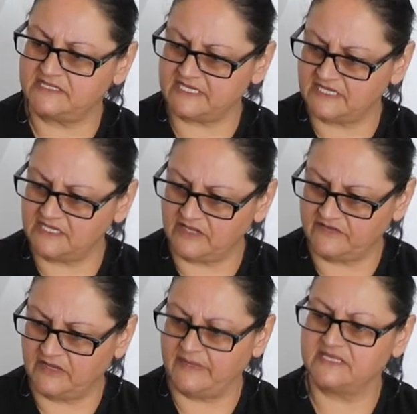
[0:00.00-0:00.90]
that did love
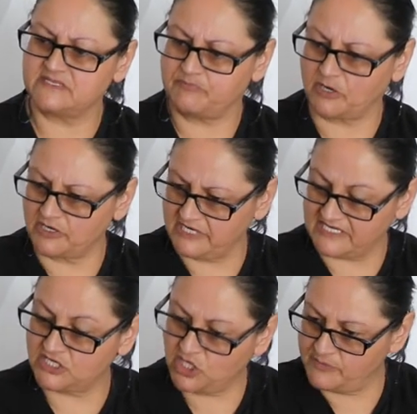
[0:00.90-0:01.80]
him as
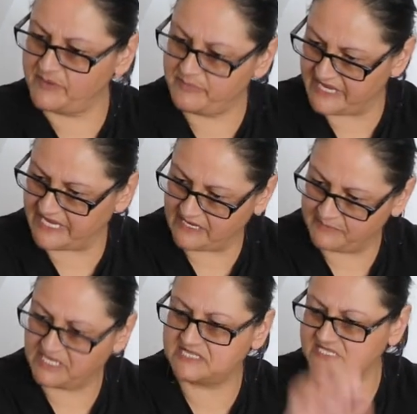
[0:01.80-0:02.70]
a human
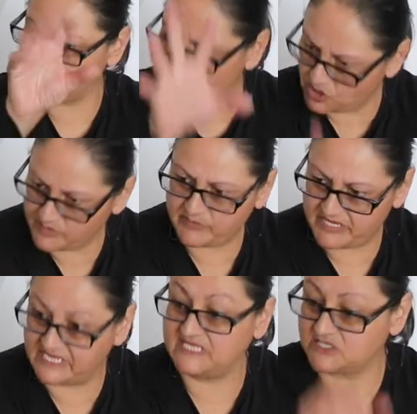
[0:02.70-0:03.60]
being, because he's a human
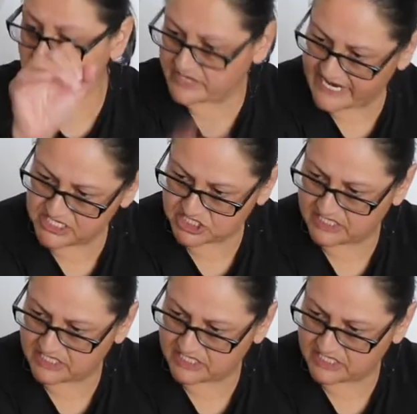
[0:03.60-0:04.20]
being, he's a creation.